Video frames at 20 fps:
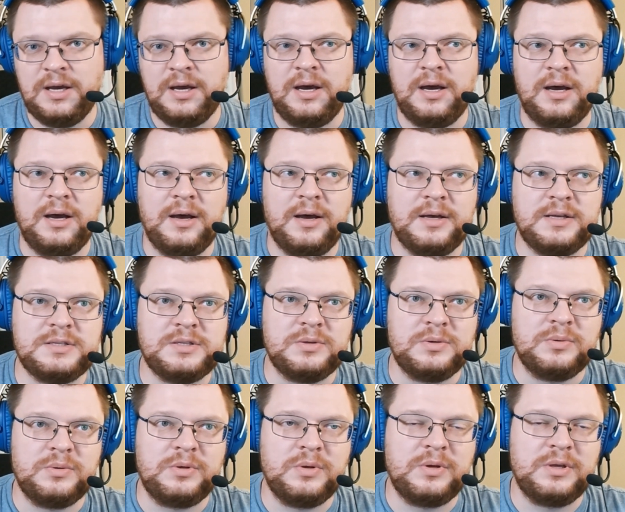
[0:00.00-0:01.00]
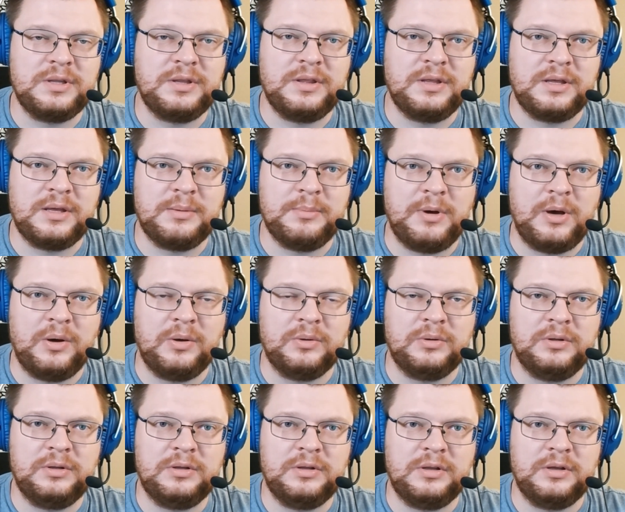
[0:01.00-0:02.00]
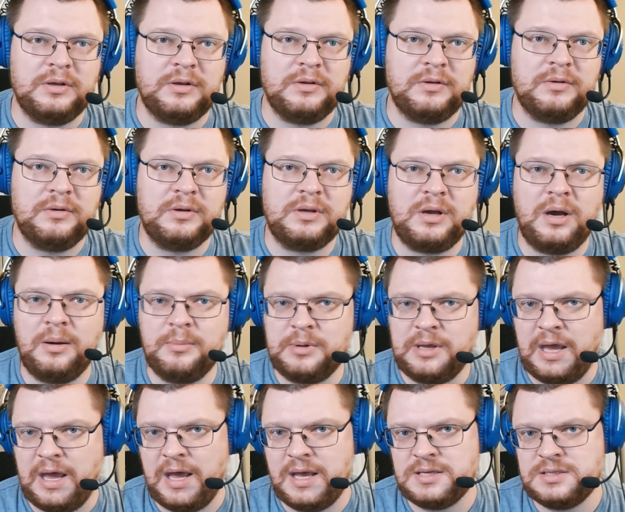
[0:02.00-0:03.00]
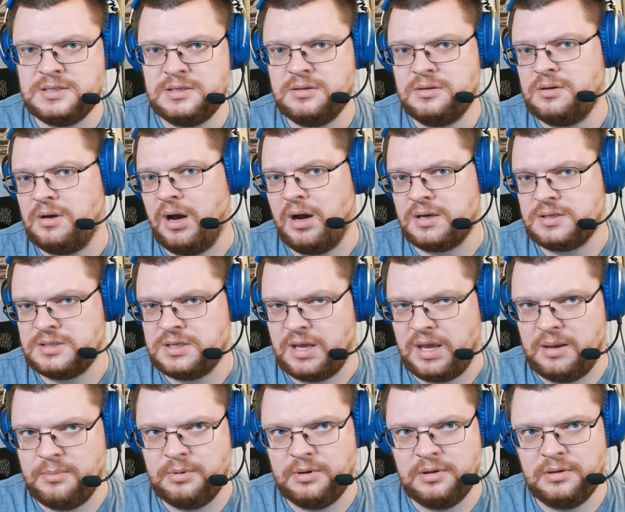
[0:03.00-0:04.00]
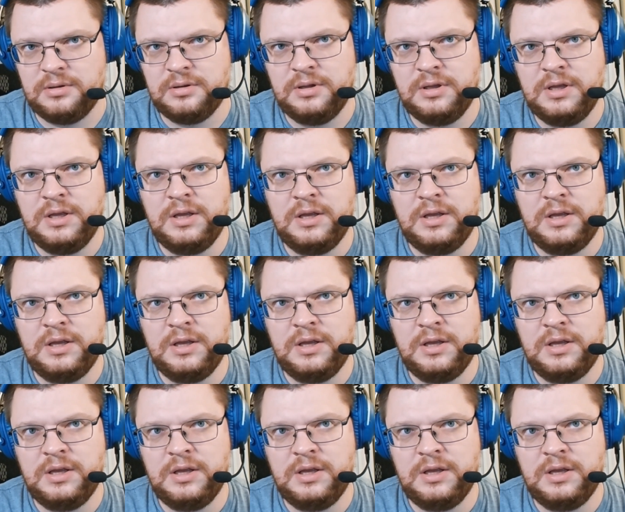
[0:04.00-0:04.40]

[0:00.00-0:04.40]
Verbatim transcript: Uh, so you can think about uh, Comcast, Cox Cable,